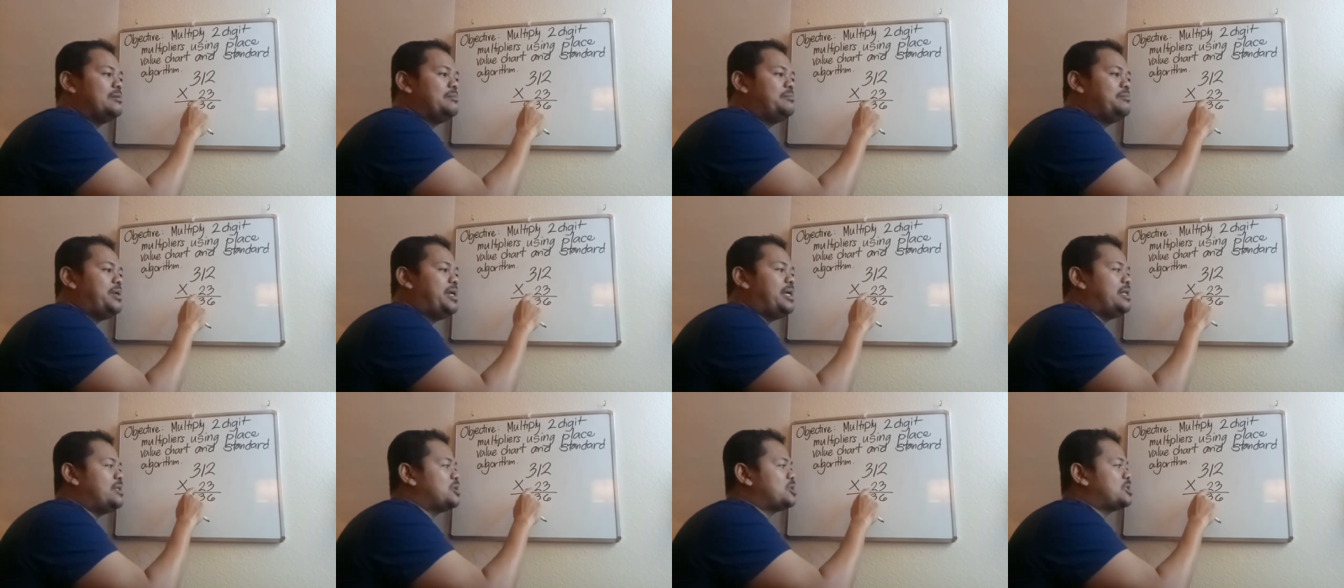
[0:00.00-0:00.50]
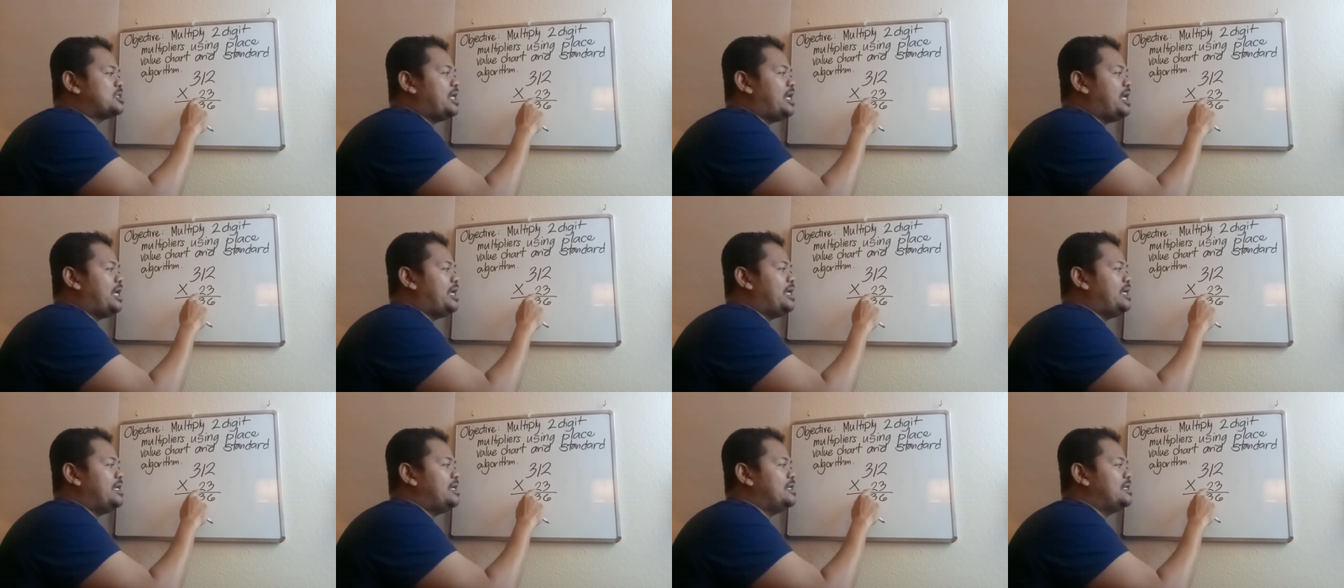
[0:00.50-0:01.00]
Meaning to
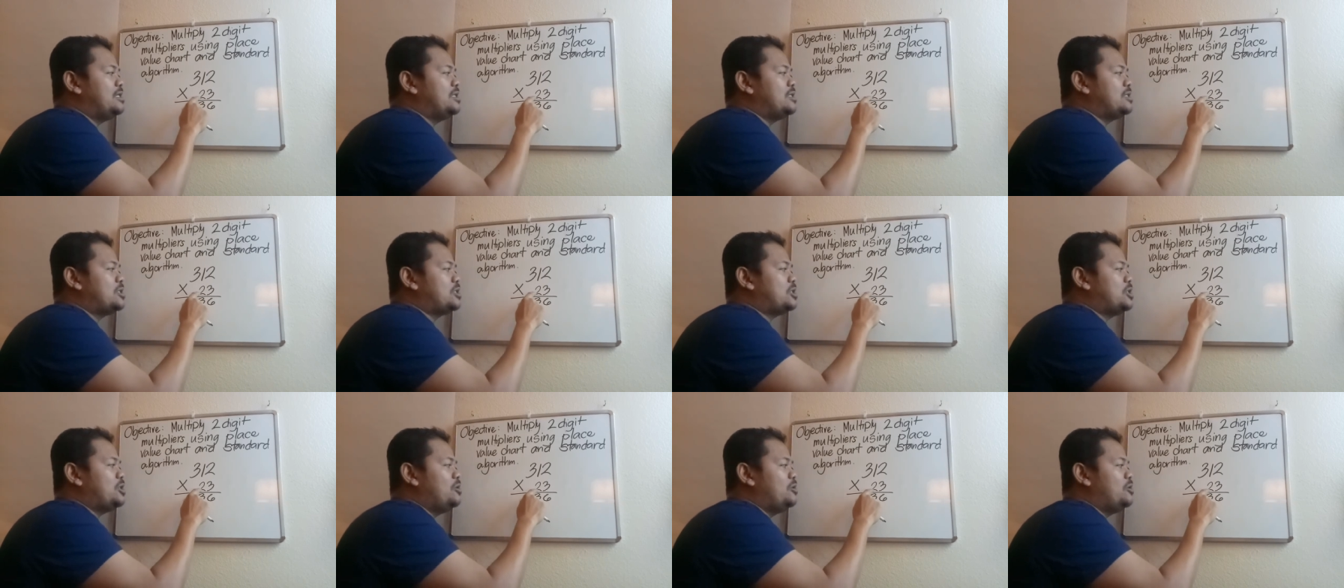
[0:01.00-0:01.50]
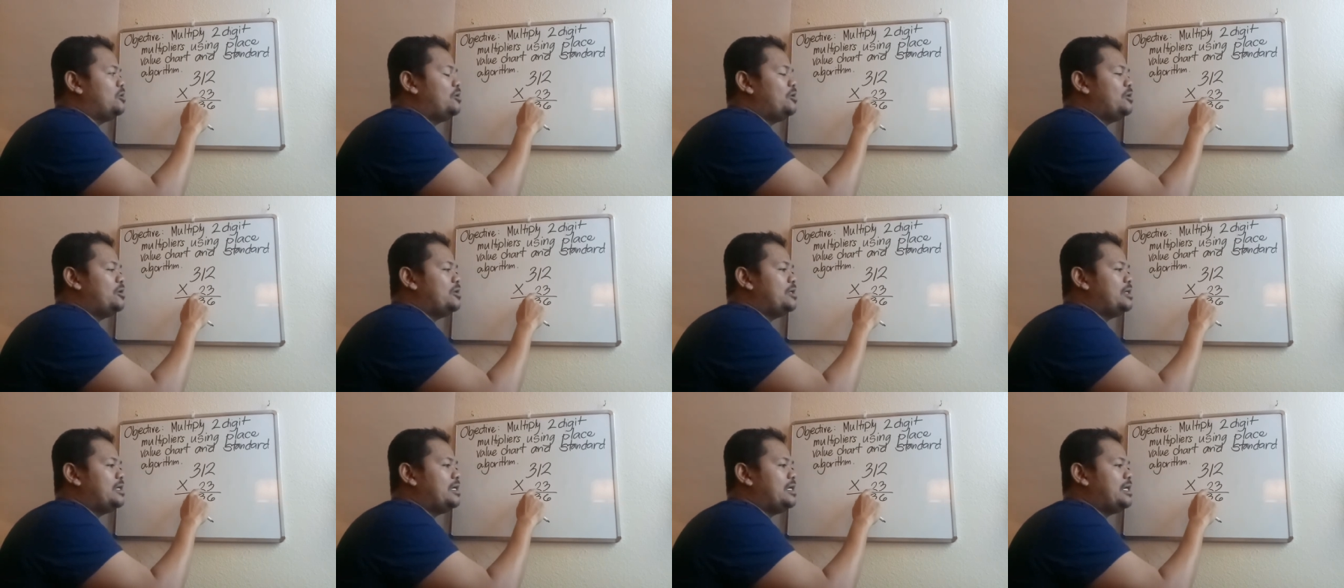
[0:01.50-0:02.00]
say
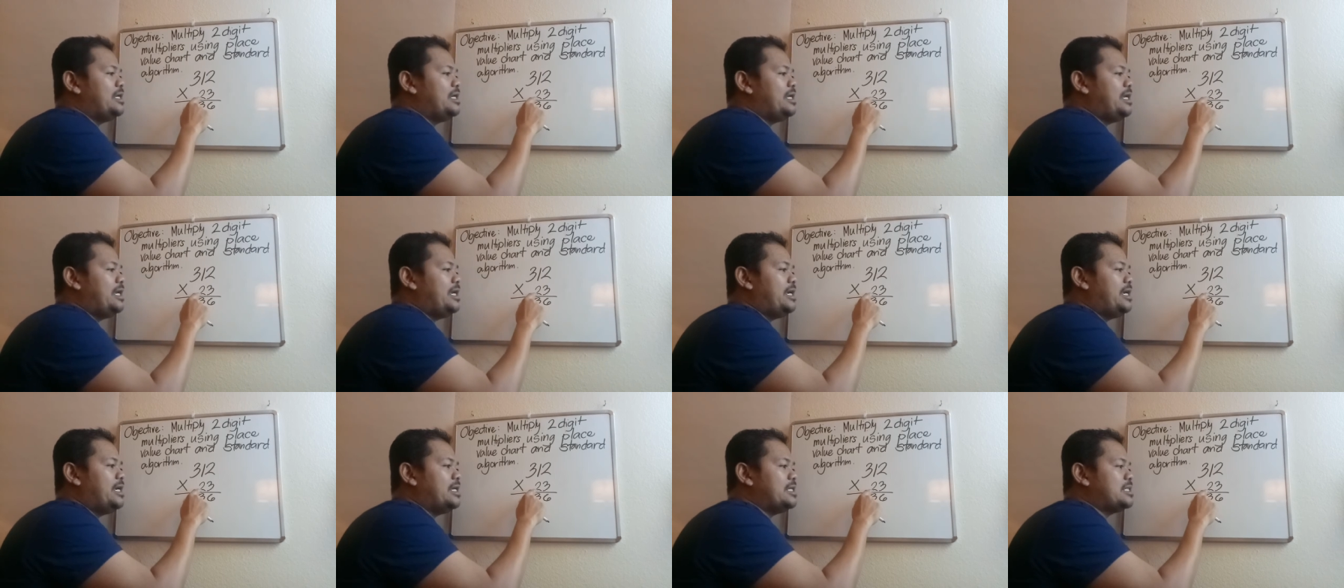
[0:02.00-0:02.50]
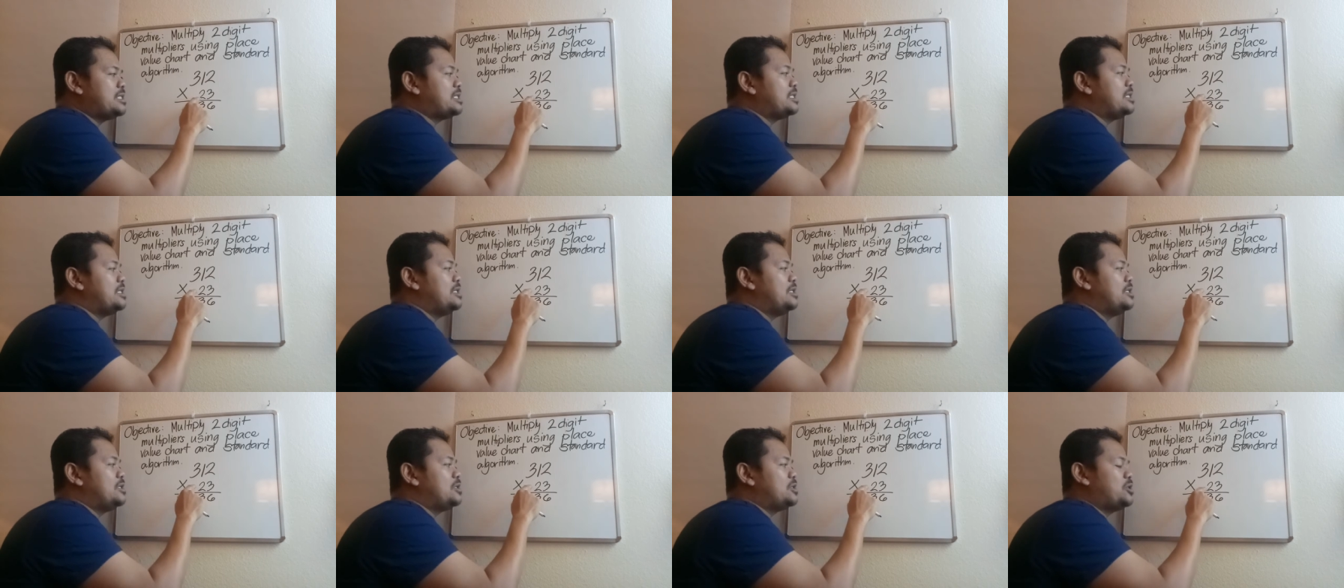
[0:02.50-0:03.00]
2 is
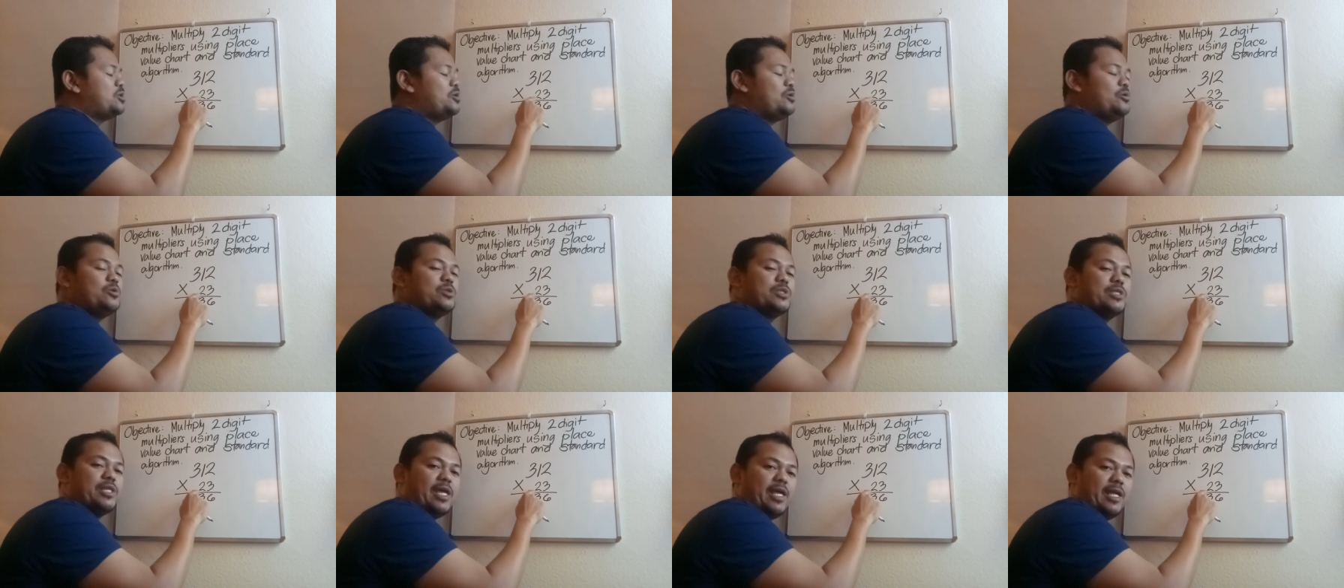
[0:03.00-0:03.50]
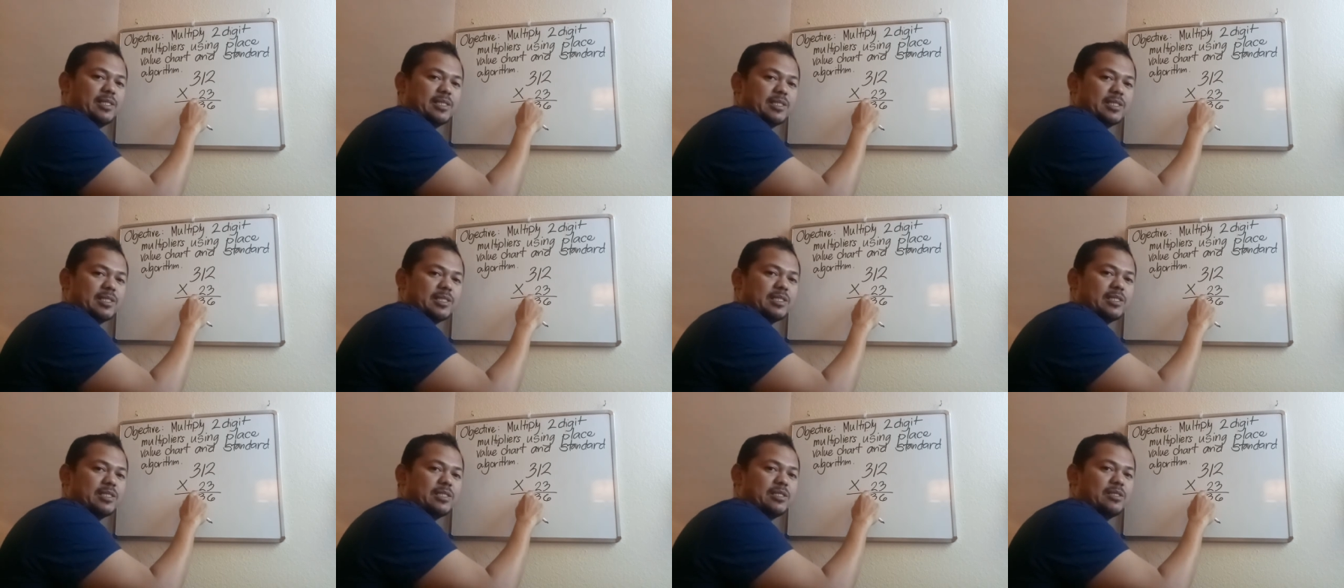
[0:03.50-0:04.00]
2
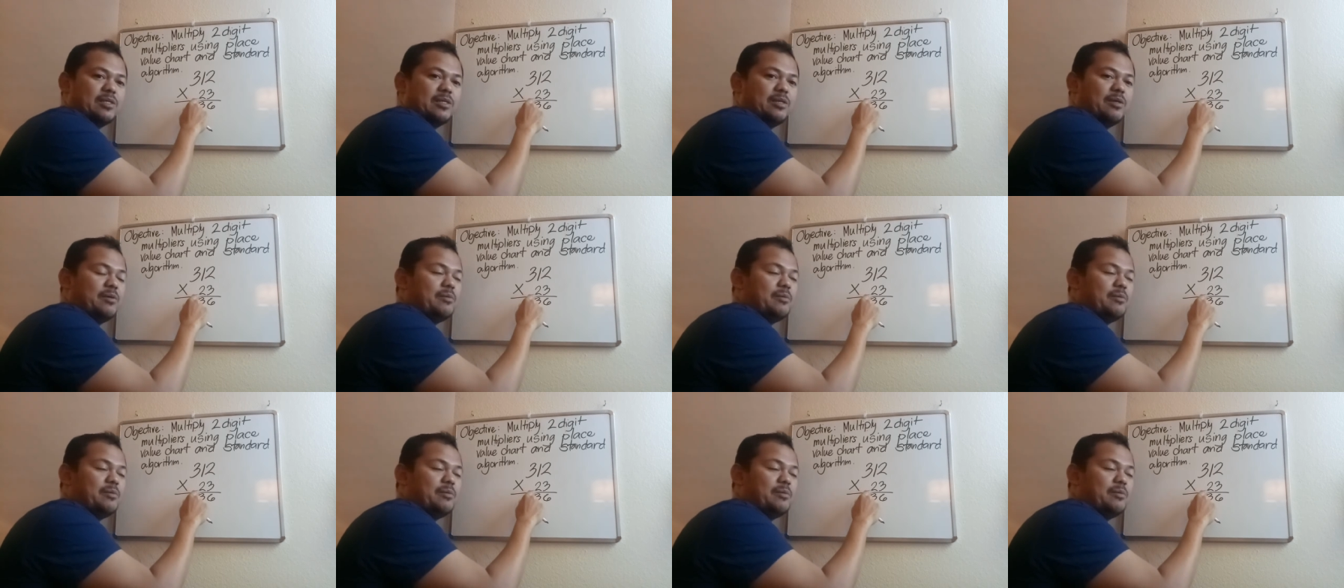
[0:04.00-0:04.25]
tens.